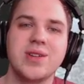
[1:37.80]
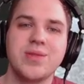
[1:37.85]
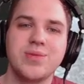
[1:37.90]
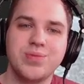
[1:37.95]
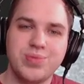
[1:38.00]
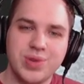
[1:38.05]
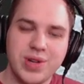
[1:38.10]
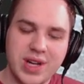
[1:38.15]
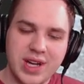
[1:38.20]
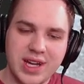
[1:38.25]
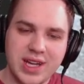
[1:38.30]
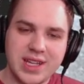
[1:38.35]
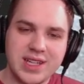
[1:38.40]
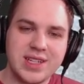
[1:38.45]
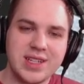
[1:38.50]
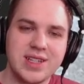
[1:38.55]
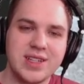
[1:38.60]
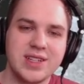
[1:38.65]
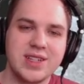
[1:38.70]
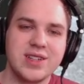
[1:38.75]

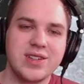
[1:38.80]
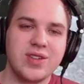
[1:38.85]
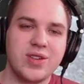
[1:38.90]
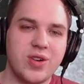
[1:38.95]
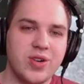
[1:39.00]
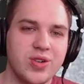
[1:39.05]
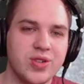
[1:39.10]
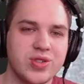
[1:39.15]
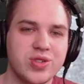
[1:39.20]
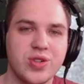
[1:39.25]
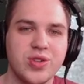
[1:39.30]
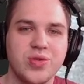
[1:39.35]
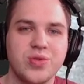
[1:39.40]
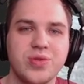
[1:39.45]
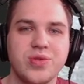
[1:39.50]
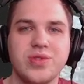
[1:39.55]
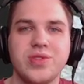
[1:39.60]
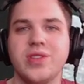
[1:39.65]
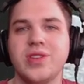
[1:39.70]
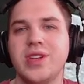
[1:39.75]
But also,
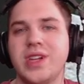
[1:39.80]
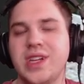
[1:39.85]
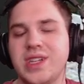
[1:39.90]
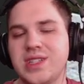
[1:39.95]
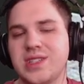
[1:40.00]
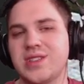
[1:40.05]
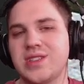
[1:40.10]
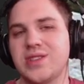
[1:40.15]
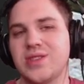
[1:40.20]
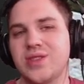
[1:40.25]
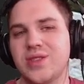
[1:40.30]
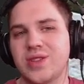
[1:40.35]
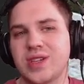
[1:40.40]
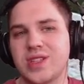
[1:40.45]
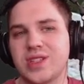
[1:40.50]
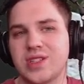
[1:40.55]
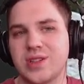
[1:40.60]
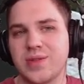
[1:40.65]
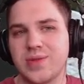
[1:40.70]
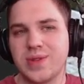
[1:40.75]
let's look
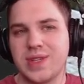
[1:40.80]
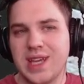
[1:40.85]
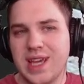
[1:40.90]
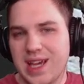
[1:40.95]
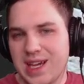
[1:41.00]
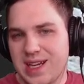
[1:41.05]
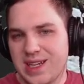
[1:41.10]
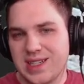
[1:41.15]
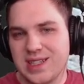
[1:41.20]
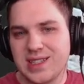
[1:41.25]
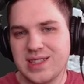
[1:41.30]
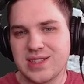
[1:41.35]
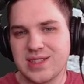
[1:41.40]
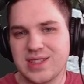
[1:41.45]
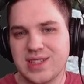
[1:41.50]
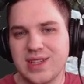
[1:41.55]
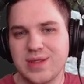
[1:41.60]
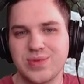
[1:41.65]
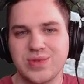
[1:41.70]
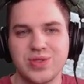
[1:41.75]
at some of the editing
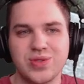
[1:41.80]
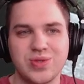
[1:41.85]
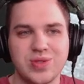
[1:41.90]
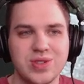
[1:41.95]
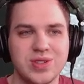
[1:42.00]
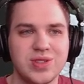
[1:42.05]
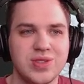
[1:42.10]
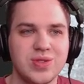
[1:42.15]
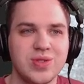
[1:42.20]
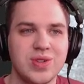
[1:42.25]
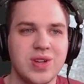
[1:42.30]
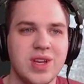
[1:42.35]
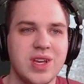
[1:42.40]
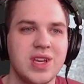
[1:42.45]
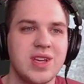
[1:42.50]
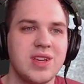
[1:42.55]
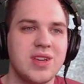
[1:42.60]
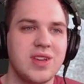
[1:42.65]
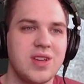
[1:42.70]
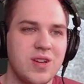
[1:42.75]
tips you can do
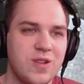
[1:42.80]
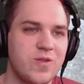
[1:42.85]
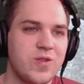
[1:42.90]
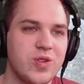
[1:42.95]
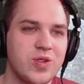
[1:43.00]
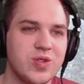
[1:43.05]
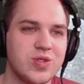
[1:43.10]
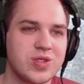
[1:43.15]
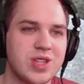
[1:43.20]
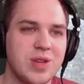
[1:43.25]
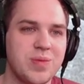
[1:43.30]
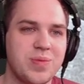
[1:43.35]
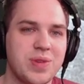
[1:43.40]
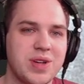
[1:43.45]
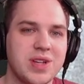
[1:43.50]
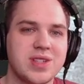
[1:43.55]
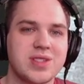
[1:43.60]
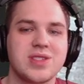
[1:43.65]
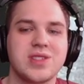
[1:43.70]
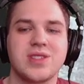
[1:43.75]
in Photoscape
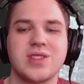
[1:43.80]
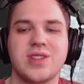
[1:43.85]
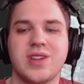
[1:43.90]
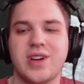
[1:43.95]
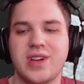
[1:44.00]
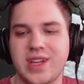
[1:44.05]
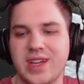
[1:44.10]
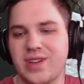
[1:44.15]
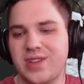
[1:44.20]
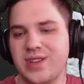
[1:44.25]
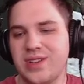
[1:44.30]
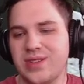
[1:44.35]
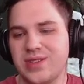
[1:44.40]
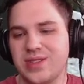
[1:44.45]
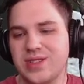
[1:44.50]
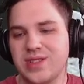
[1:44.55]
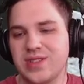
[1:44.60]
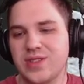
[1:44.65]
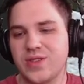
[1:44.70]
X on how to use this.